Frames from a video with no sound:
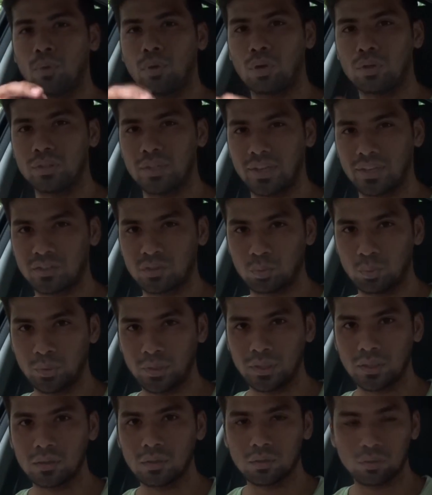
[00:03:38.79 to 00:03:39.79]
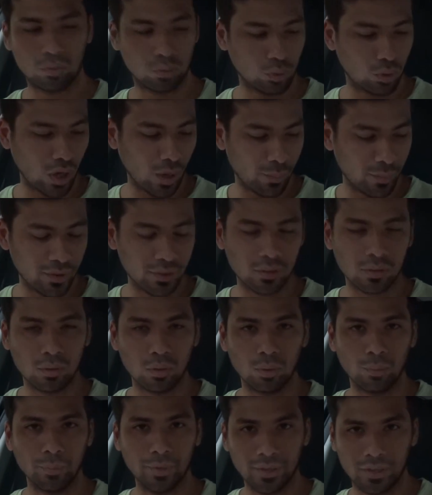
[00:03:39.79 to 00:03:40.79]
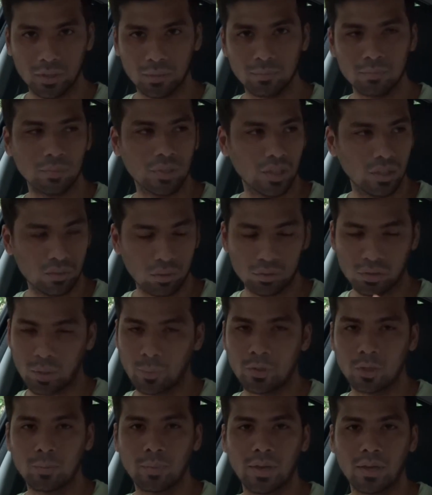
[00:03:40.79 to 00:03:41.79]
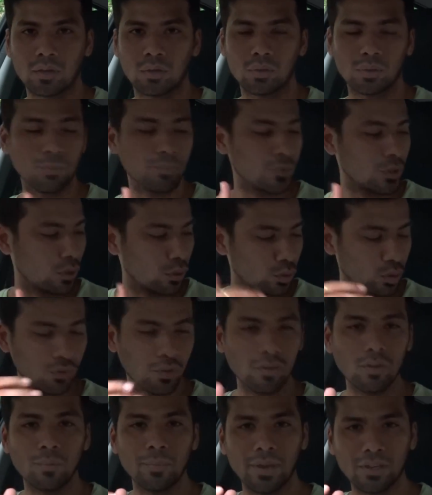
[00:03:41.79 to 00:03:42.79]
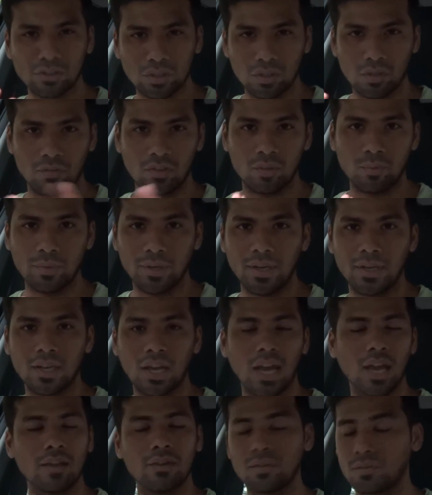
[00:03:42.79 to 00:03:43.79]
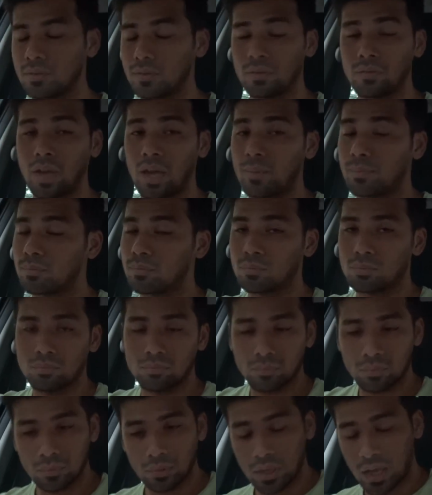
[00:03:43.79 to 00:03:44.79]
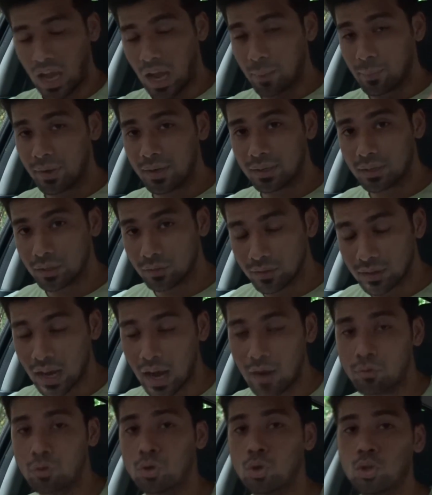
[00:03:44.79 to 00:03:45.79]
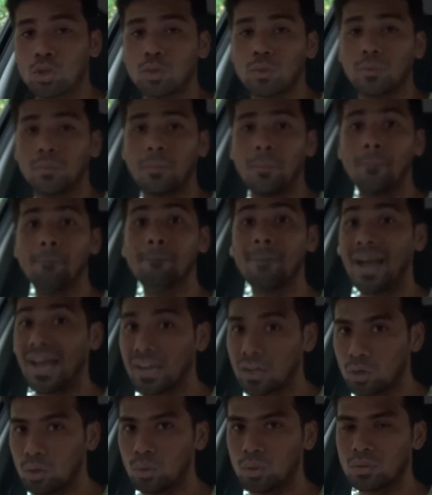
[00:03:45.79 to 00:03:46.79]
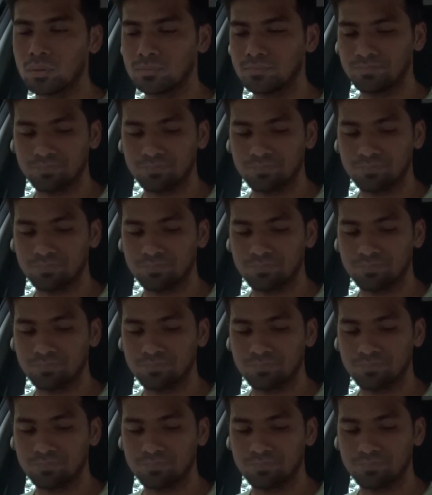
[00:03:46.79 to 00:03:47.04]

on the next week, so I might, you know, meet him. He's also coming to Bangalore, so we will make sure that we meet. I might even have to go to Mangalore.